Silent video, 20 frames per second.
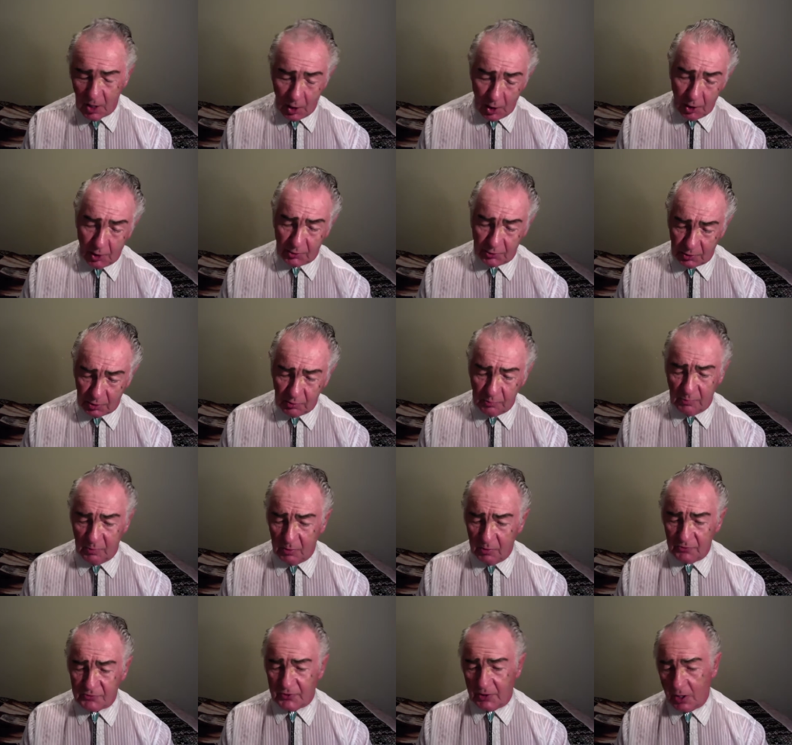her new
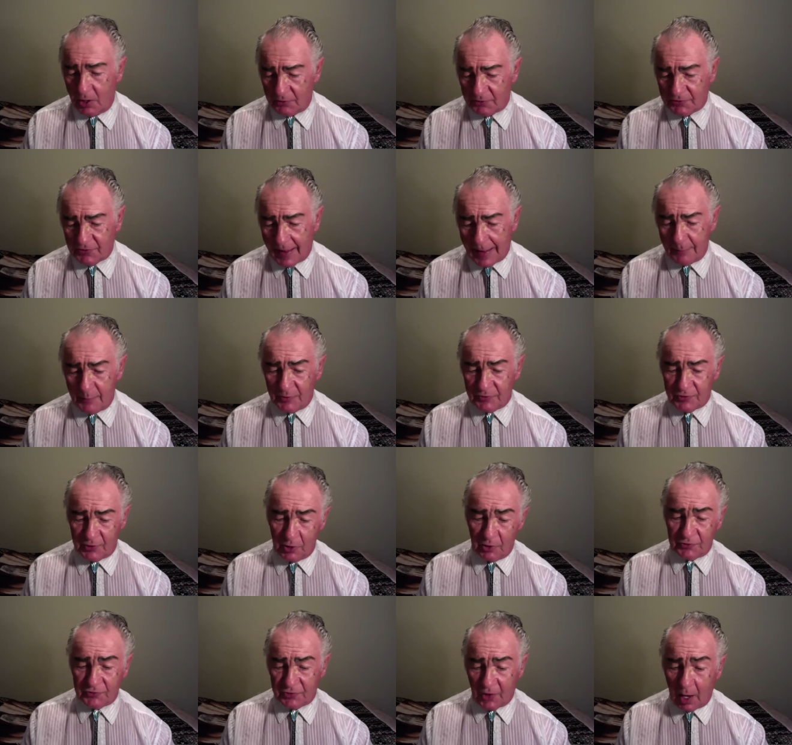moons, and her Sabbaths, and
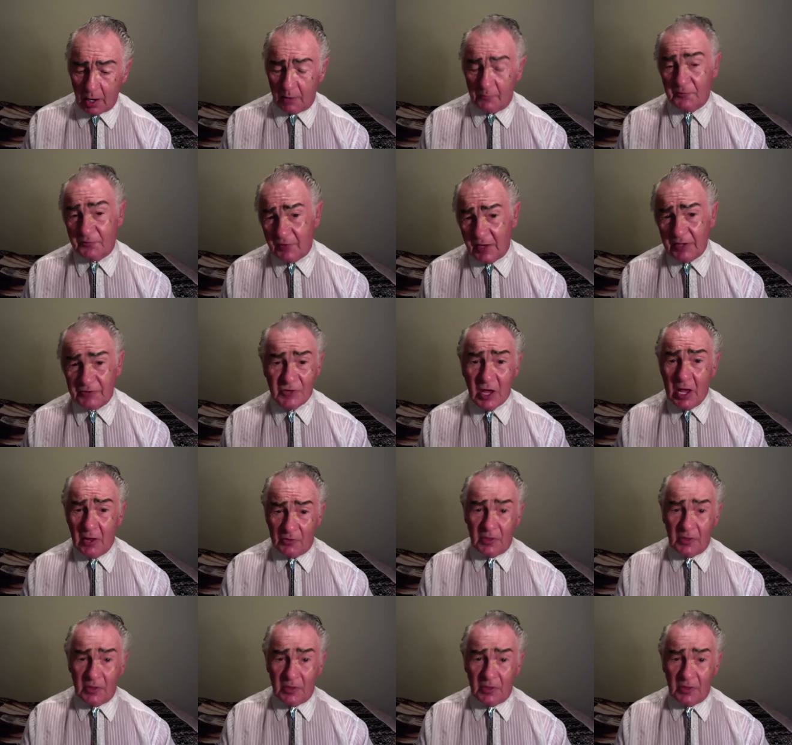her solemn feasts.